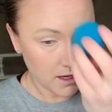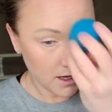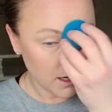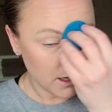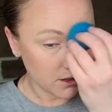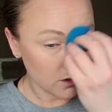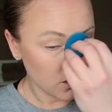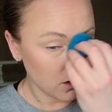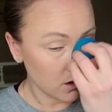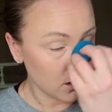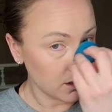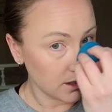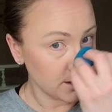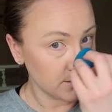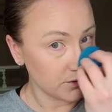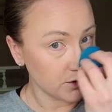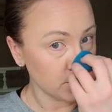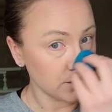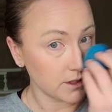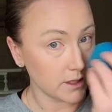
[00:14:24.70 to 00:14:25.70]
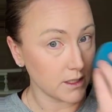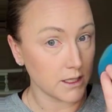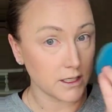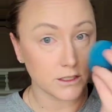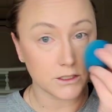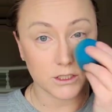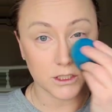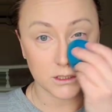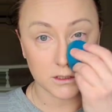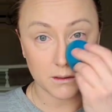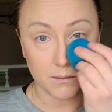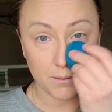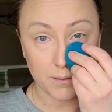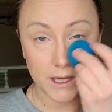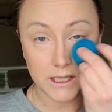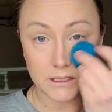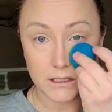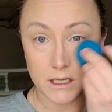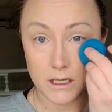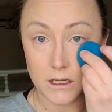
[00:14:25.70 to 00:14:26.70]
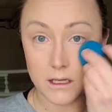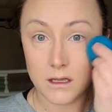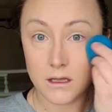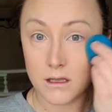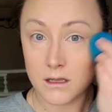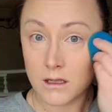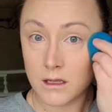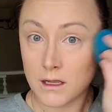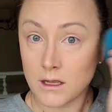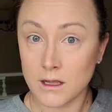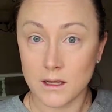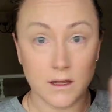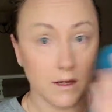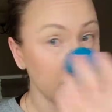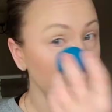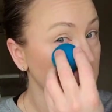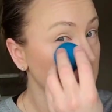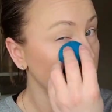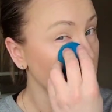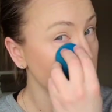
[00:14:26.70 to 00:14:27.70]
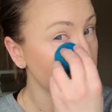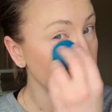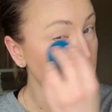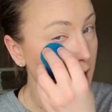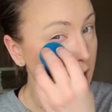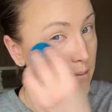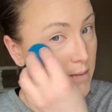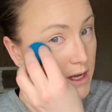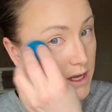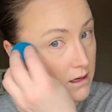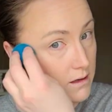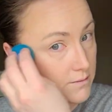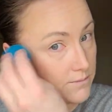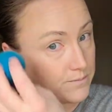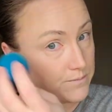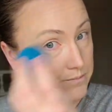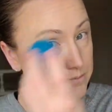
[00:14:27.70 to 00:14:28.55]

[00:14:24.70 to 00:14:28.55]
And all I'm doing is just pressing and dabbing.